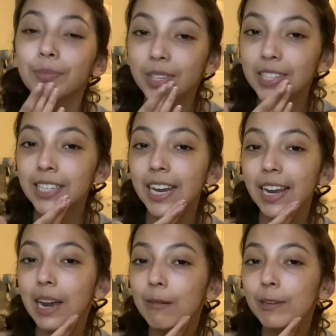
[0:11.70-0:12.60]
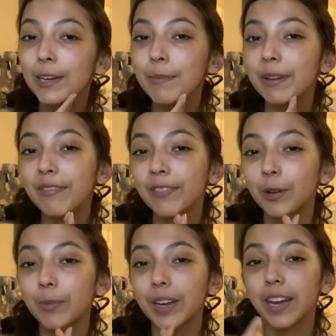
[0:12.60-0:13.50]
Today I'm gonna be
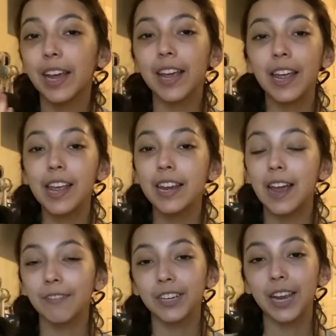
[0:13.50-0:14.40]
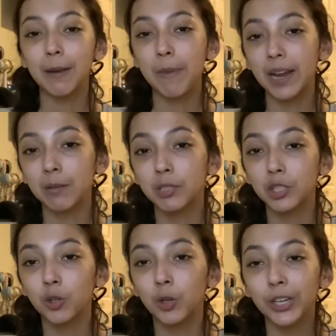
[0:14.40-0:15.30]
filming an everyday makeup
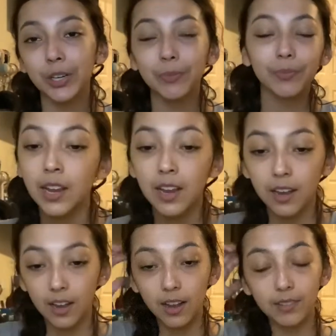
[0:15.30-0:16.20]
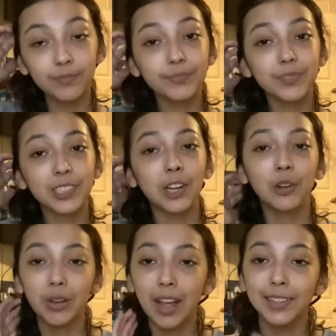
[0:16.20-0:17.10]
tutorial. So
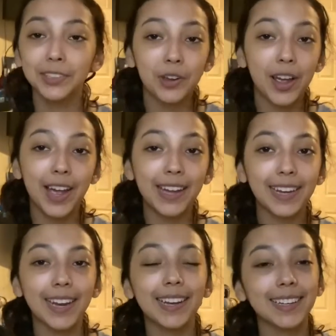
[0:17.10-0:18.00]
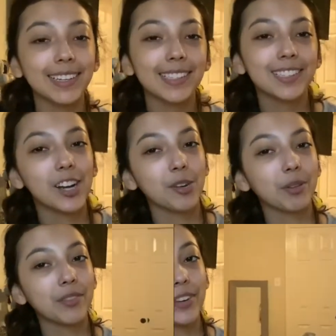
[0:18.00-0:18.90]
yeah, let's go ahead and get started
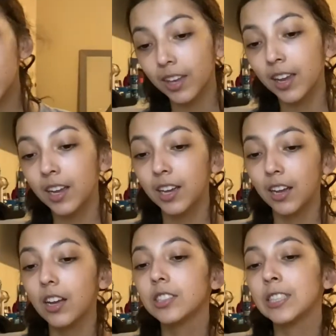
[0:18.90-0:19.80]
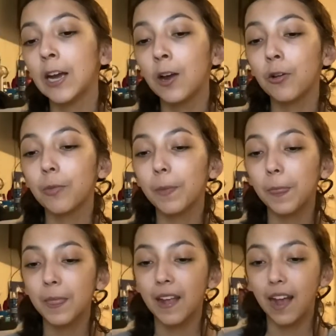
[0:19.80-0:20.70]
with the video. So
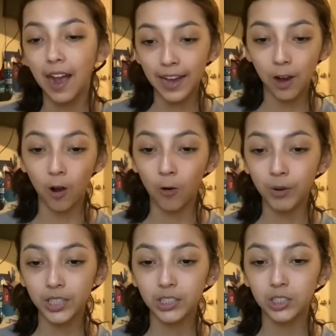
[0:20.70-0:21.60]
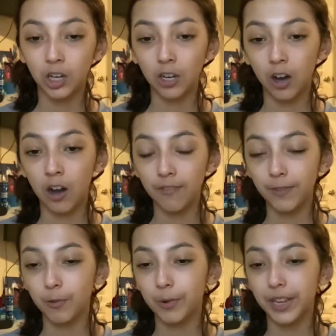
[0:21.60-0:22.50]
I always start off
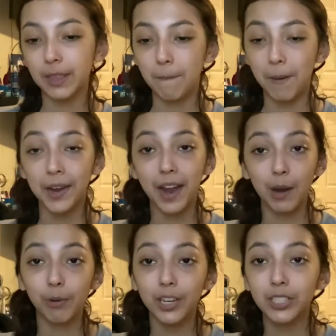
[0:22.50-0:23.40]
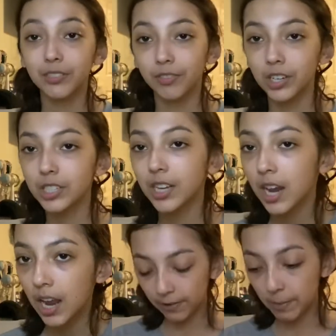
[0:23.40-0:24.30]
with my eyebrows first.
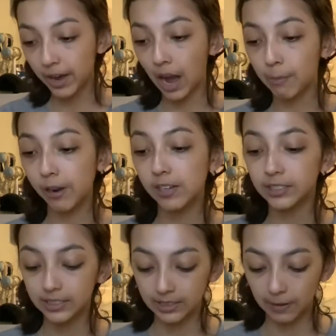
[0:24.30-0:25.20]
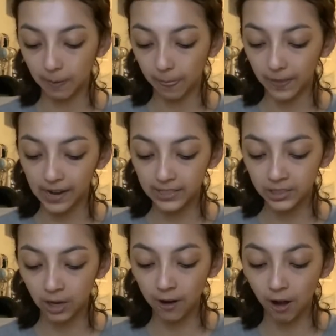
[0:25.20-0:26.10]
For my eyebrows, I
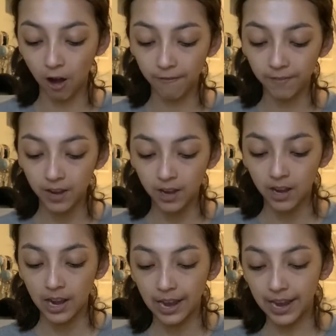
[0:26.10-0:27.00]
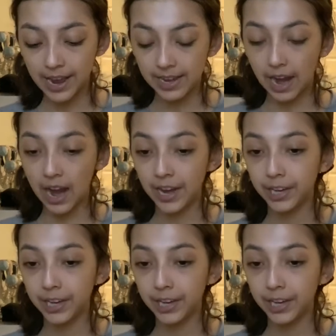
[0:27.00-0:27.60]
start off and I